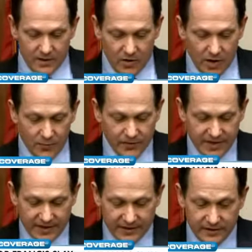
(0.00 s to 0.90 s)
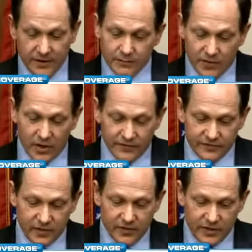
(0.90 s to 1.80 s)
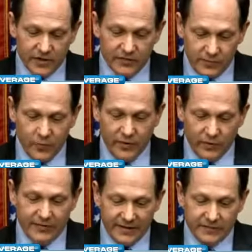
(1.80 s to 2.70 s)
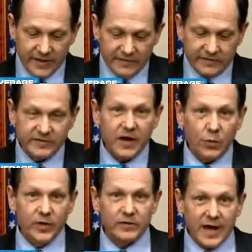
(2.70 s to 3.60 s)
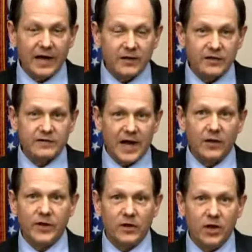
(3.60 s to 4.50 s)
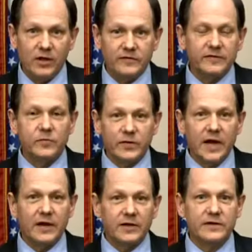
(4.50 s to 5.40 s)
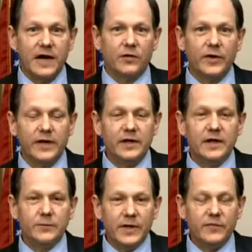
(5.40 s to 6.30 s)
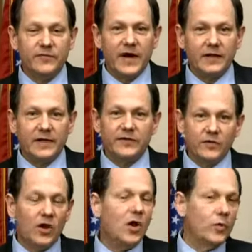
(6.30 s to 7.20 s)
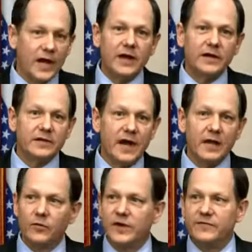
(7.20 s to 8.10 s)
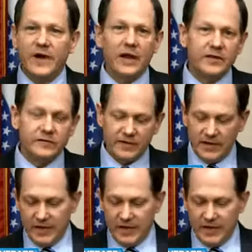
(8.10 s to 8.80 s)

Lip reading: protected, but also, we've had the message out, we are not going to tolerate lawlessness. We're not going to tolerate people violating the law. We're not going to tolerate violence.